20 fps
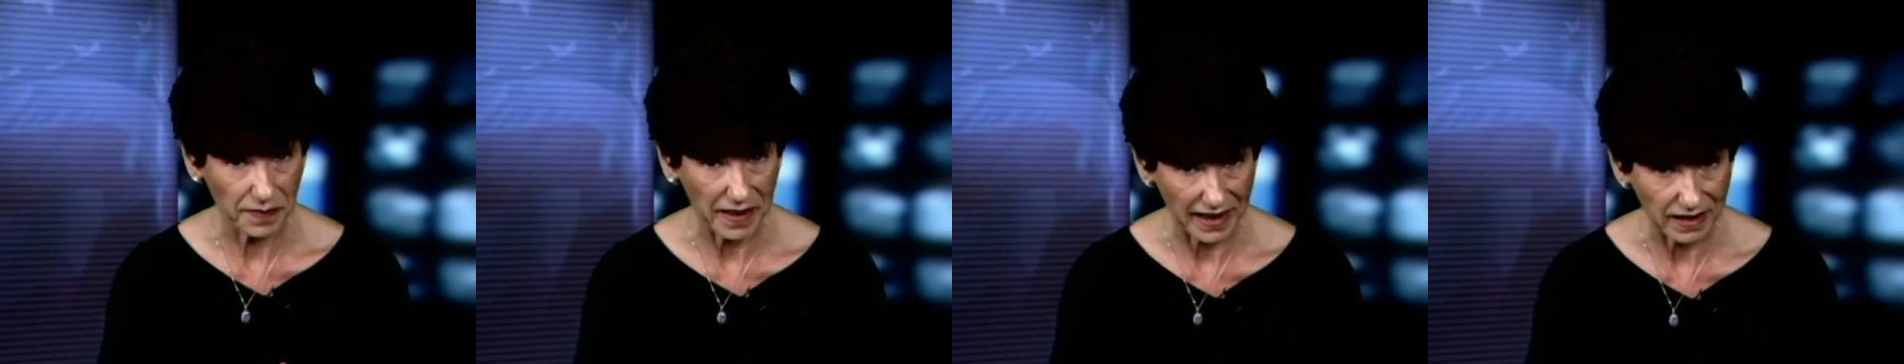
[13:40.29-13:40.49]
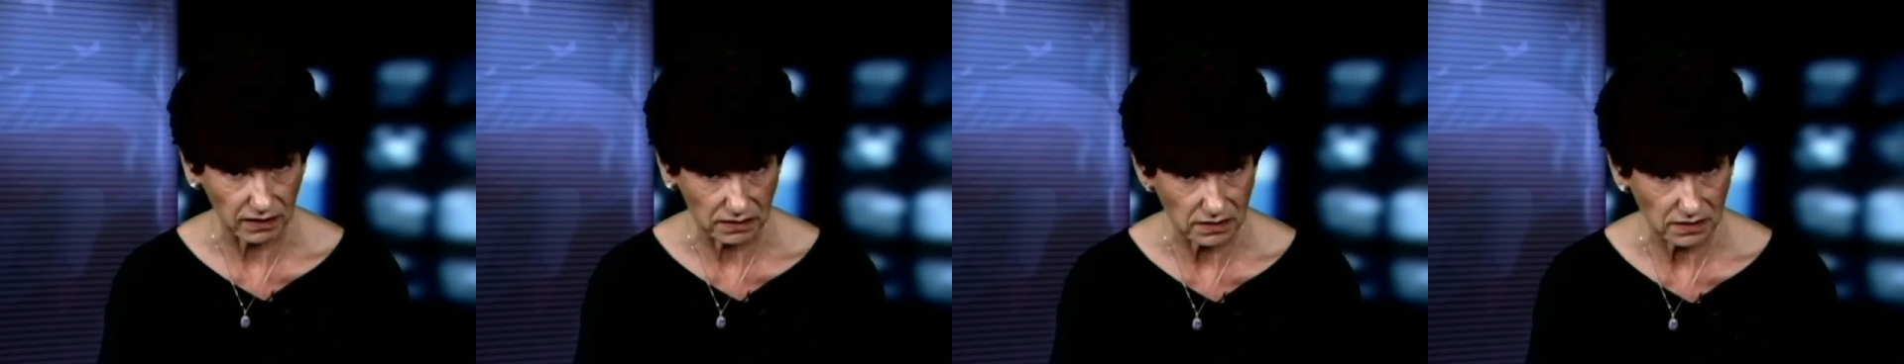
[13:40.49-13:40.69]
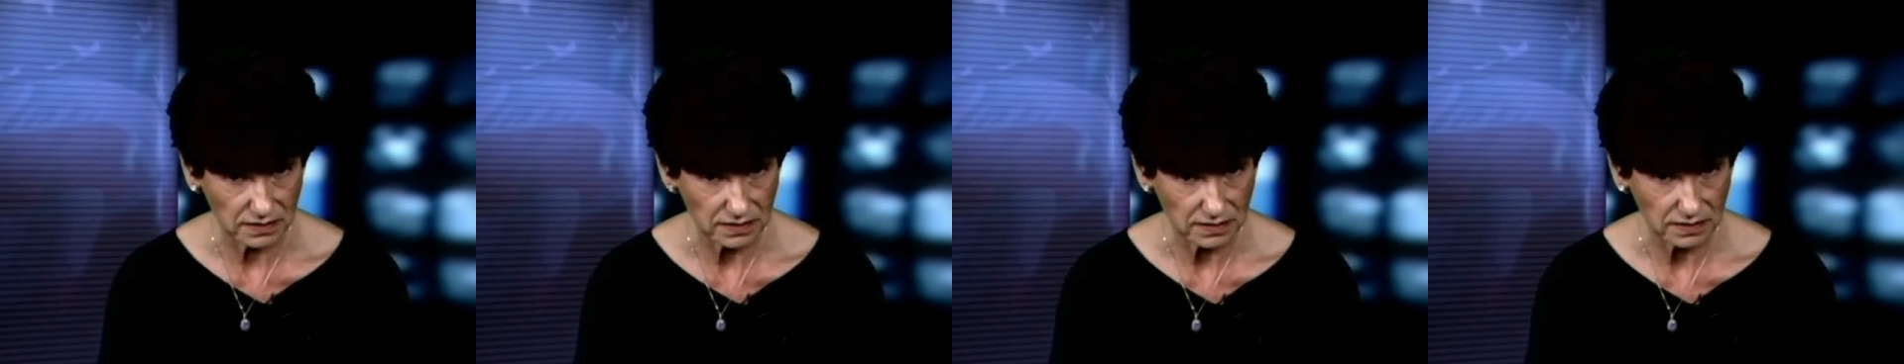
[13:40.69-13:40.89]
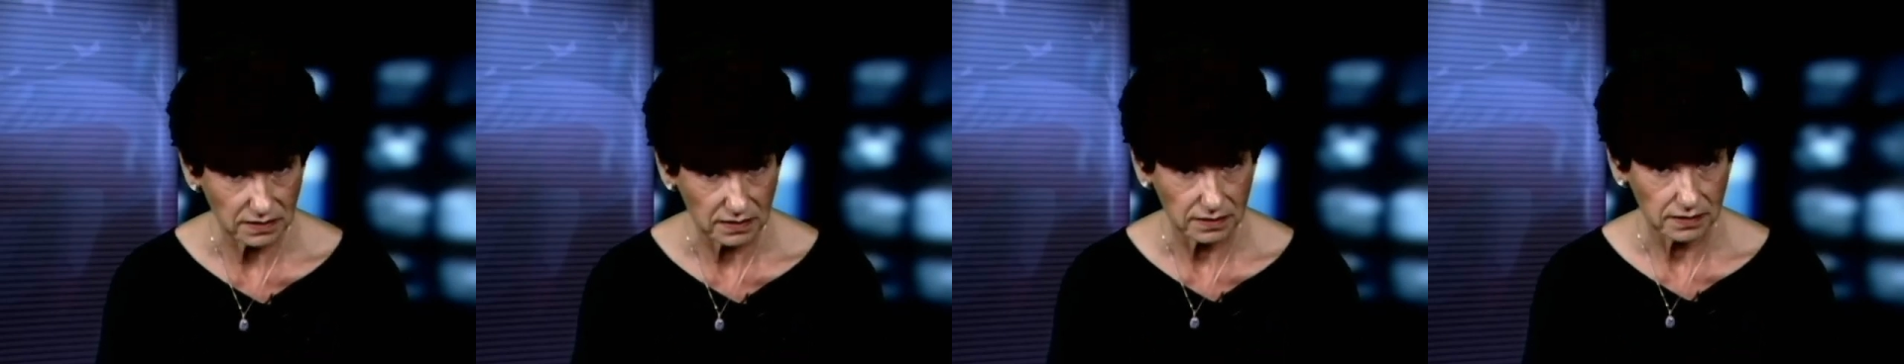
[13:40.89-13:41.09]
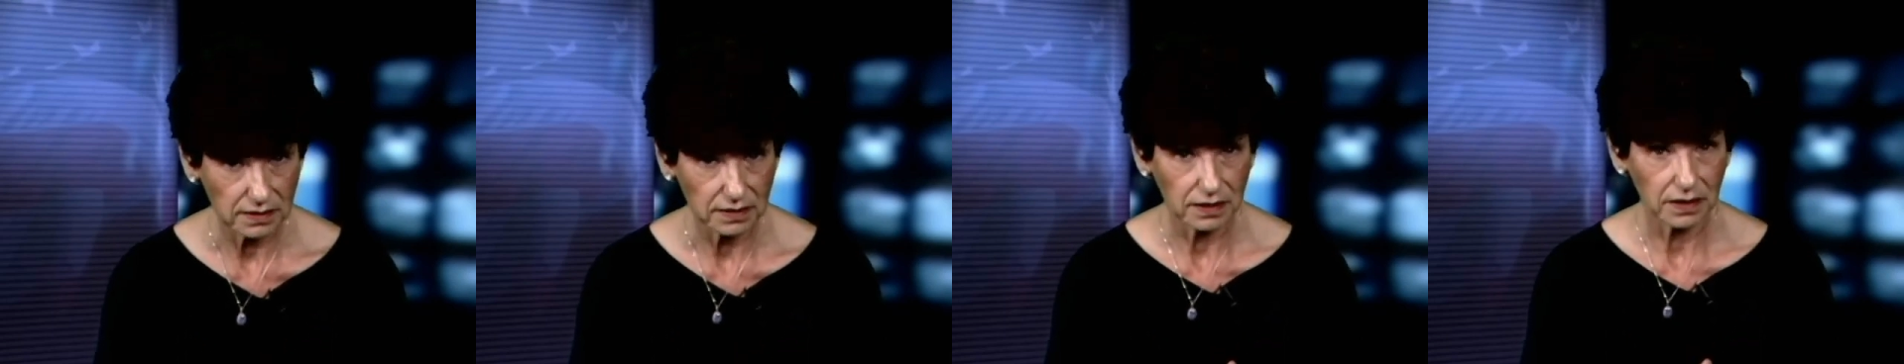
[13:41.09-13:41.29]
and
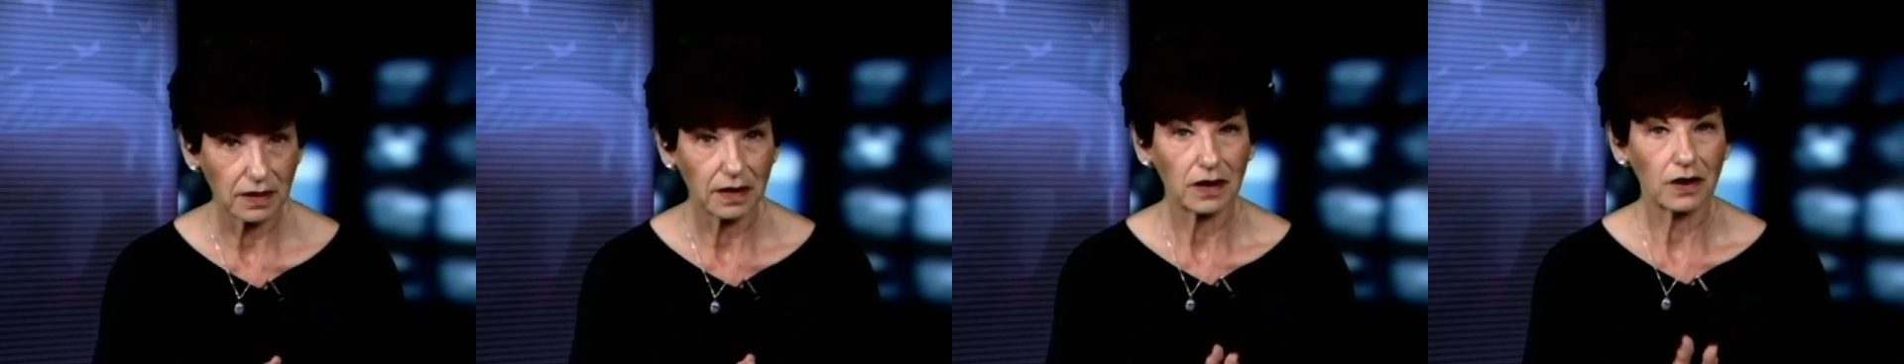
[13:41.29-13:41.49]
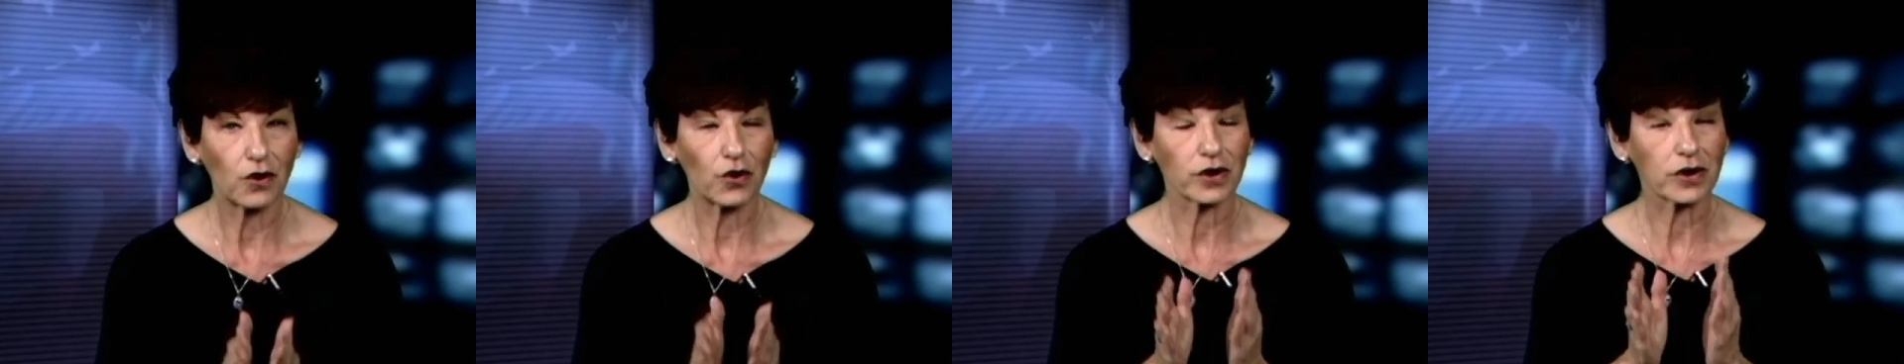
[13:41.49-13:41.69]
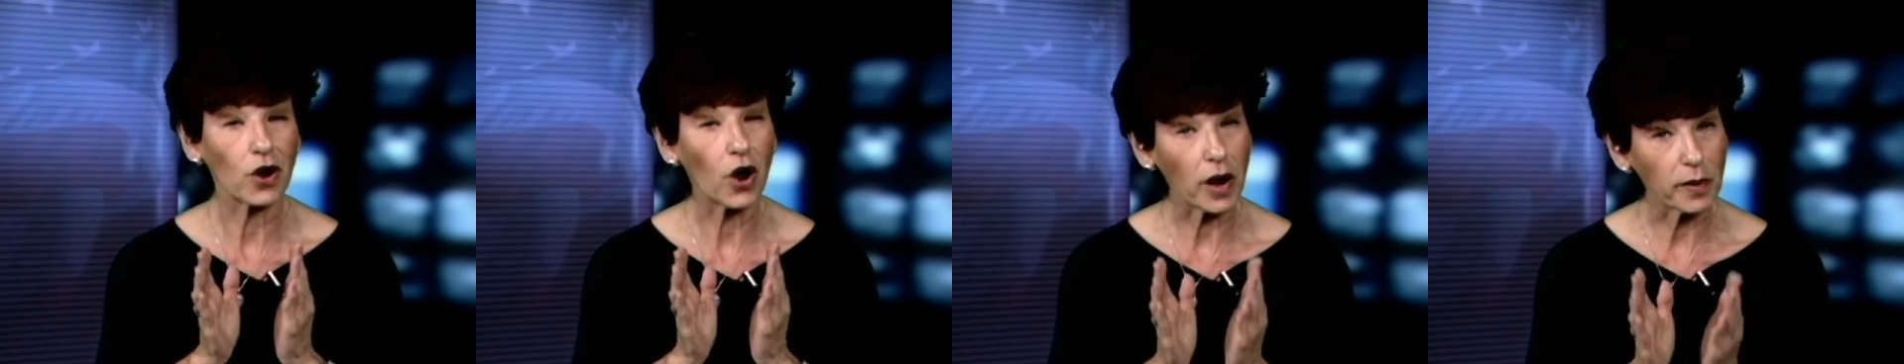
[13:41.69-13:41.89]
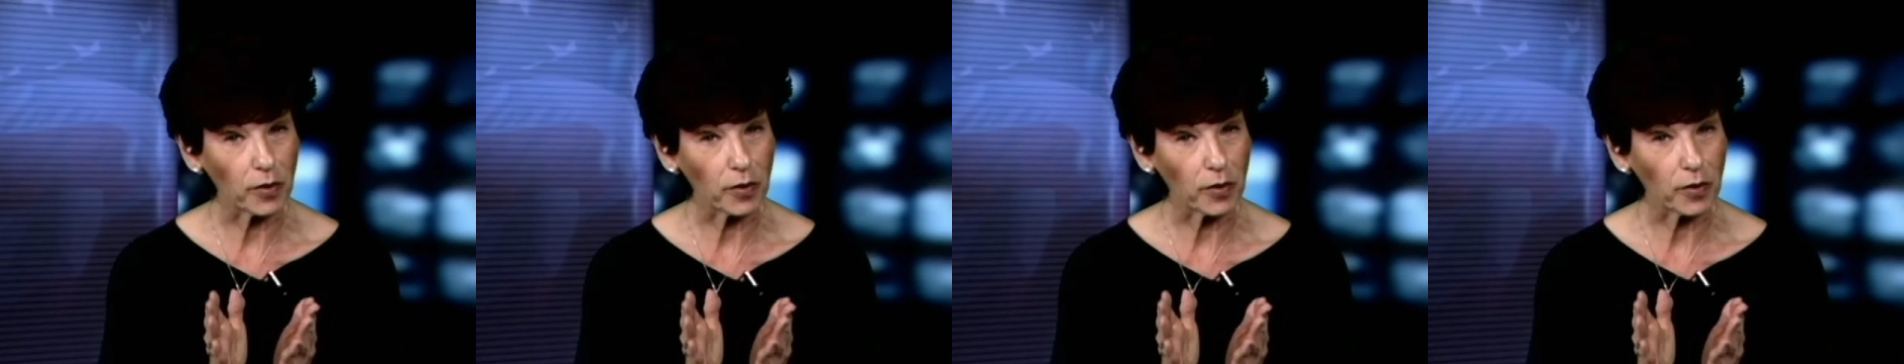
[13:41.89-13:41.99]
bagels or